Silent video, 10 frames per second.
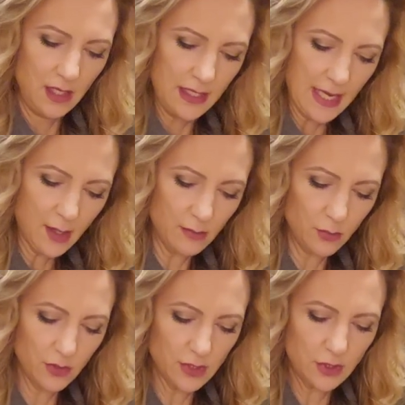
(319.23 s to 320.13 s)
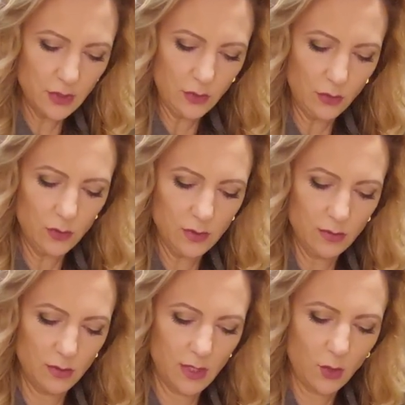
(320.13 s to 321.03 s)
Now I'm going to
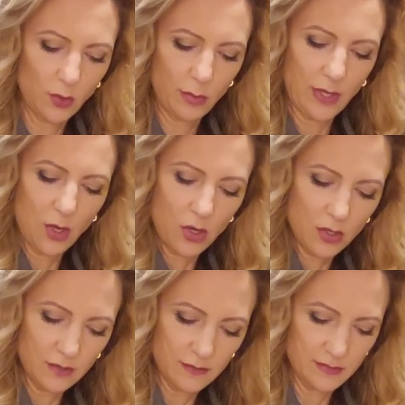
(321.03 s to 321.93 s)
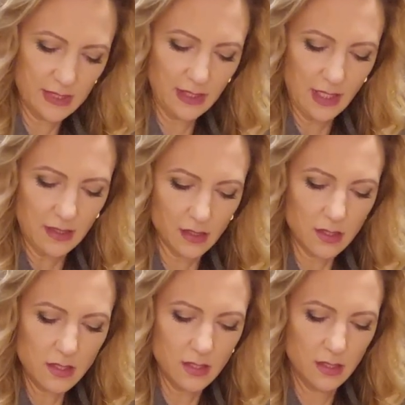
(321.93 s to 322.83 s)
incorporate all of them
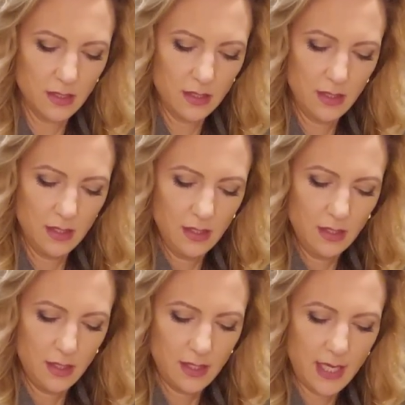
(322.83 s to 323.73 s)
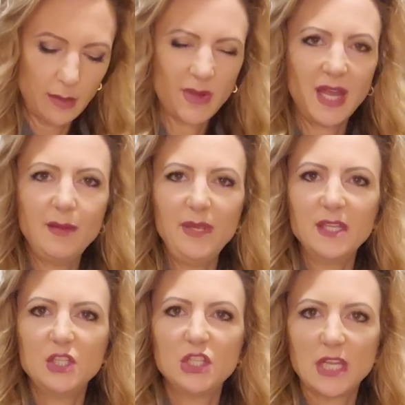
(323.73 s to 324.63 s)
together. And I'm kind of
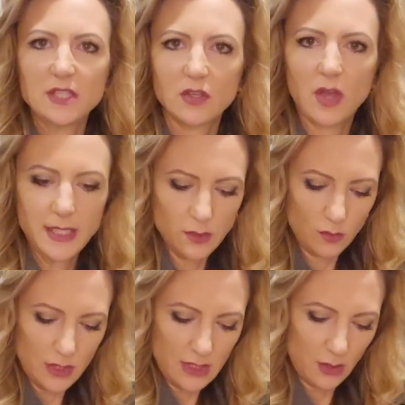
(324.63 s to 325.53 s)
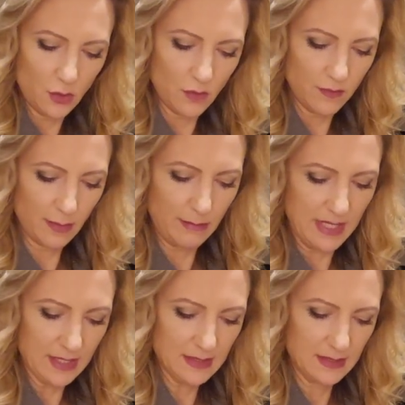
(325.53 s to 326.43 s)
being gentle. I don't want to over
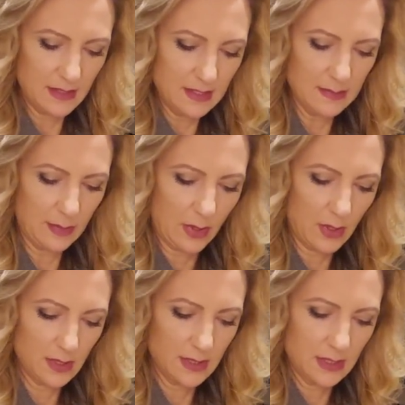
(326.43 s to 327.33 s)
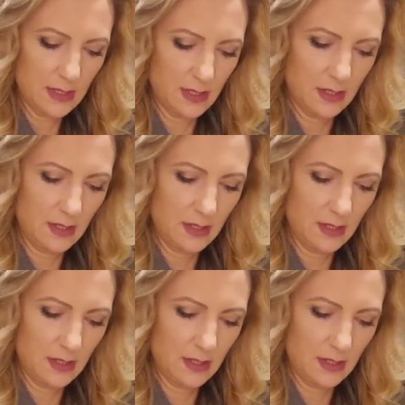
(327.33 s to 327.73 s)
mix this part.